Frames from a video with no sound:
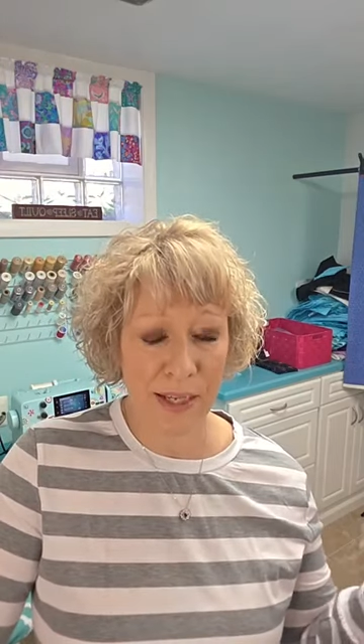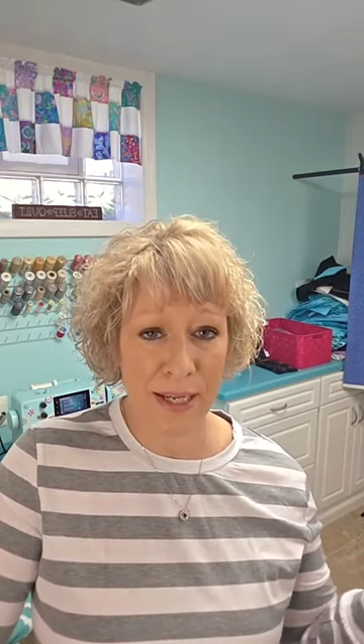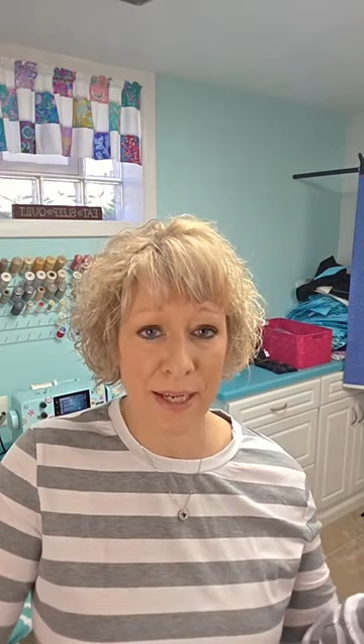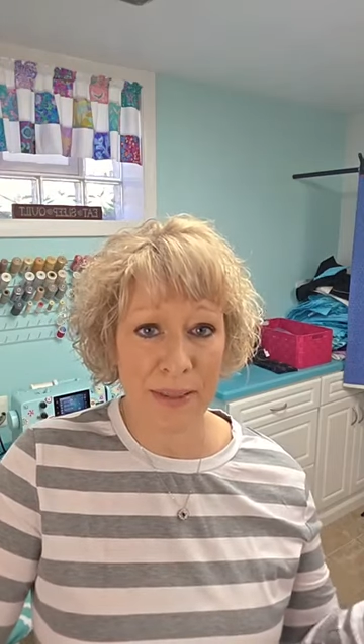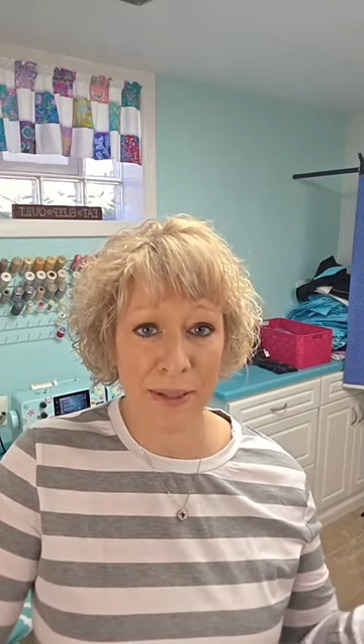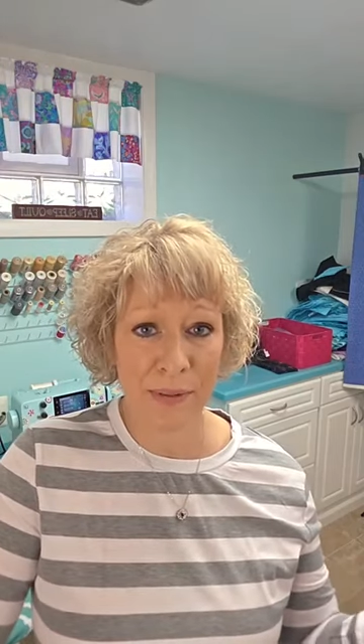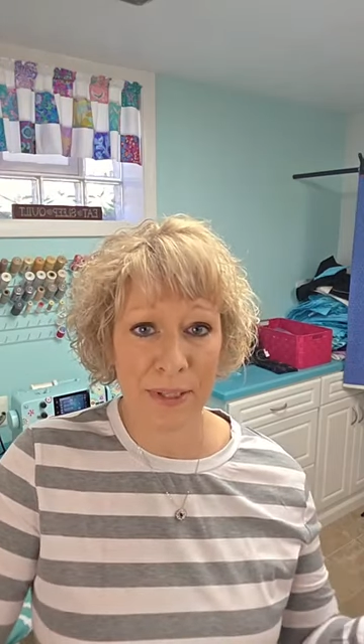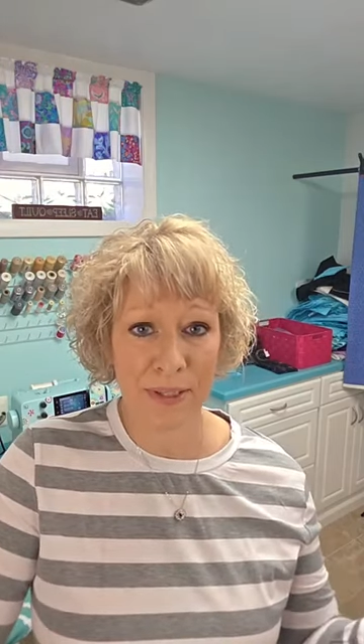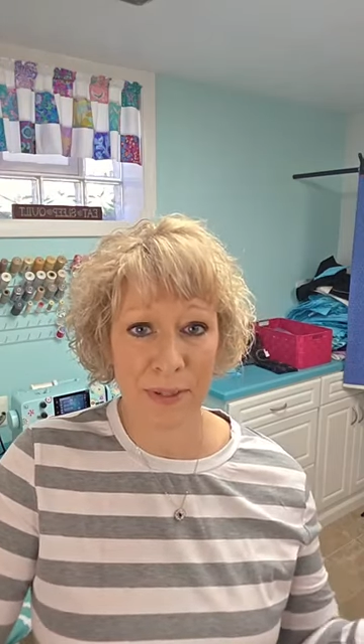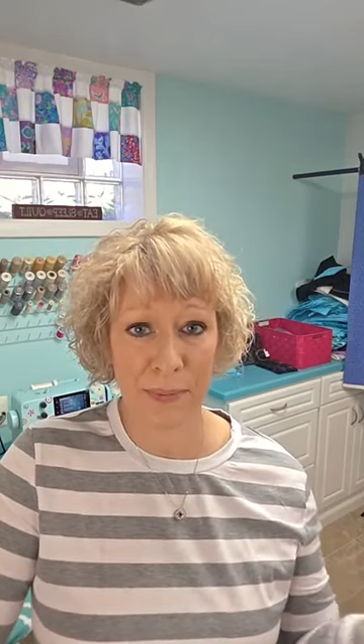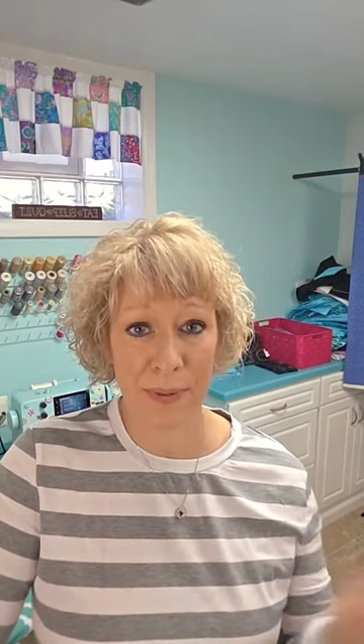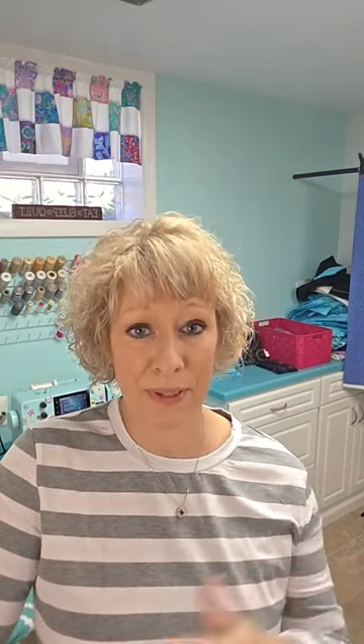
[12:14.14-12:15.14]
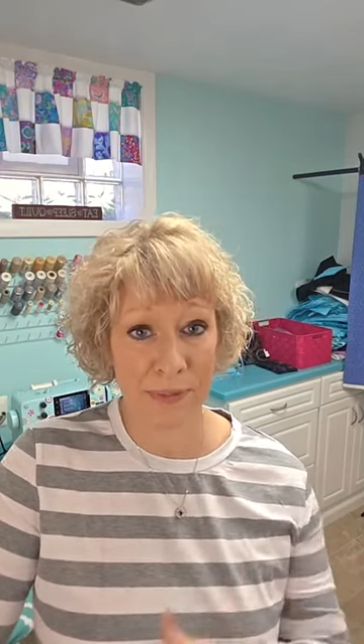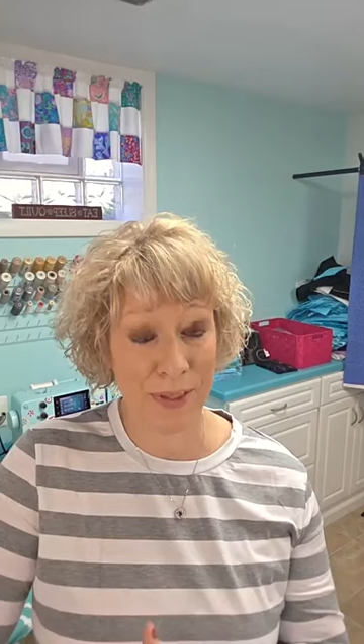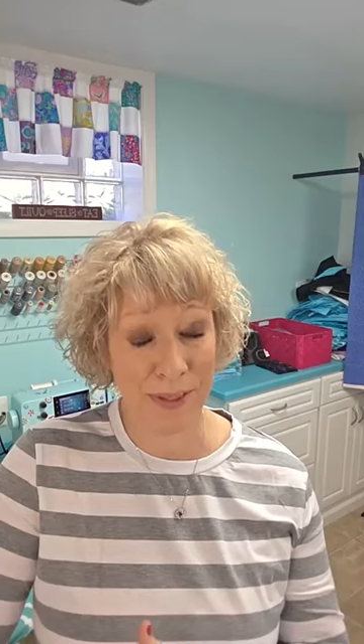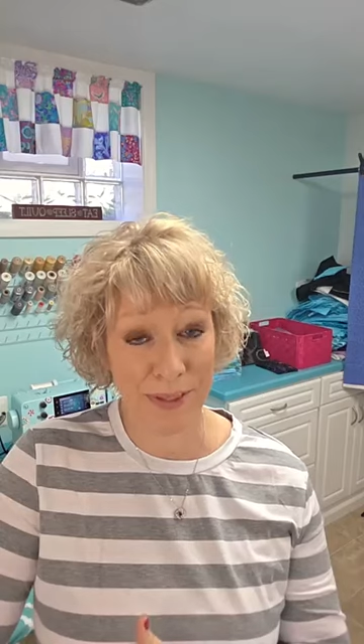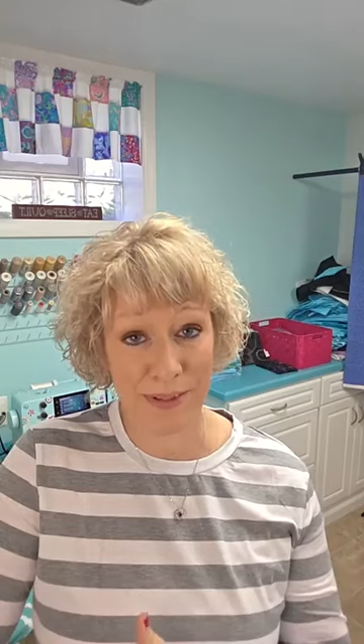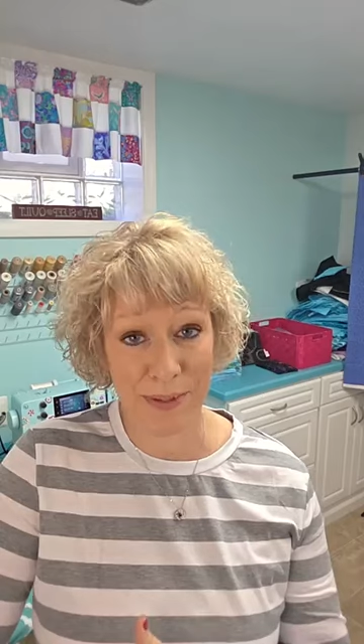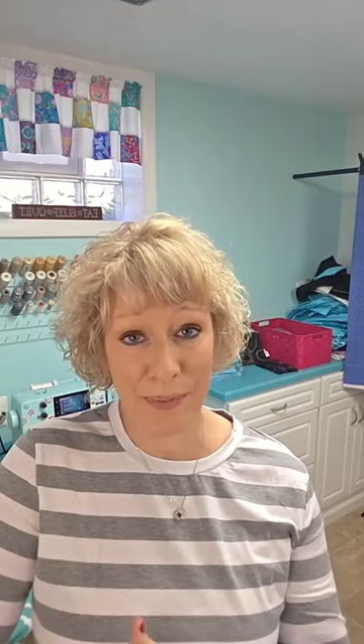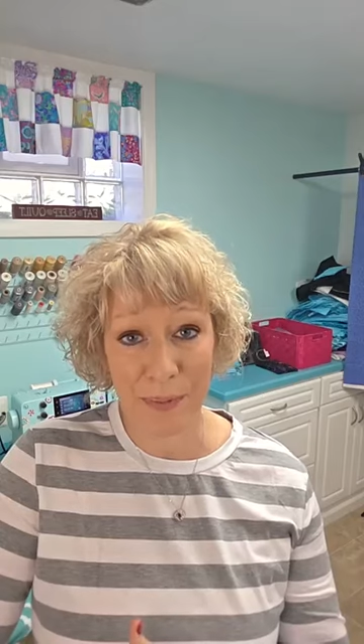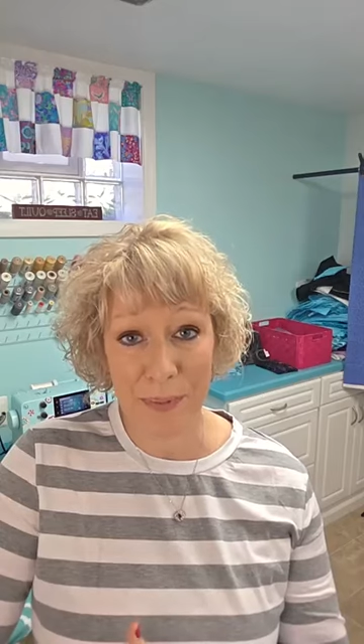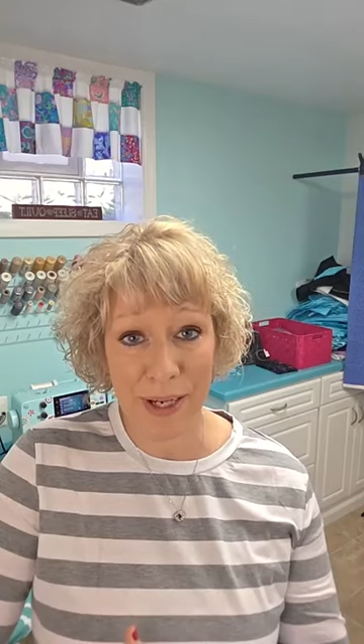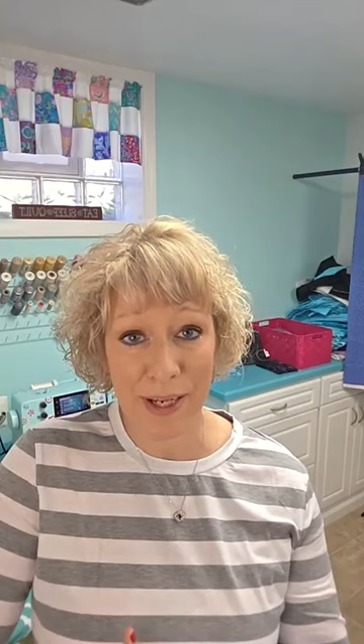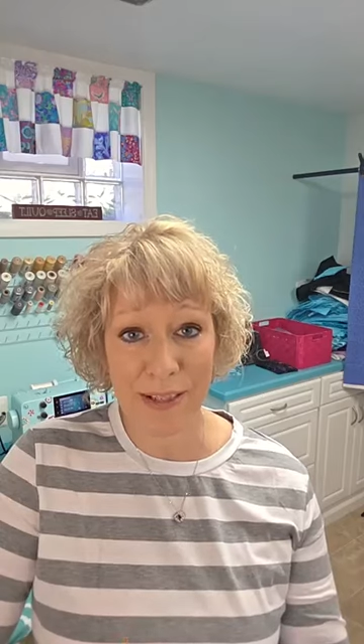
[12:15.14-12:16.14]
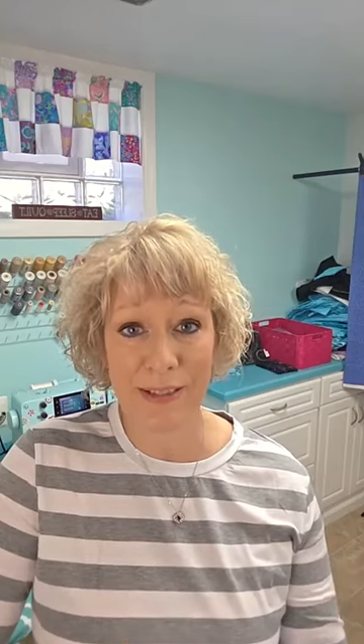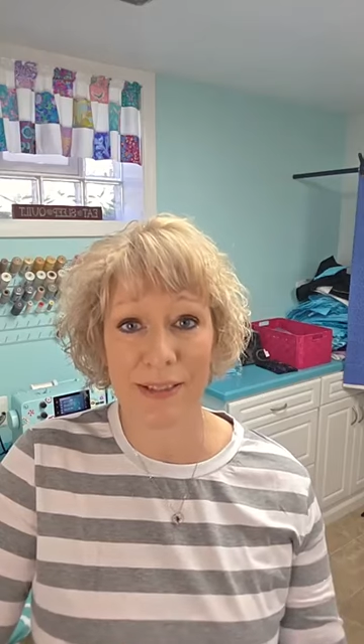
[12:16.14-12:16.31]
and they will get to pick one of these zipper bags,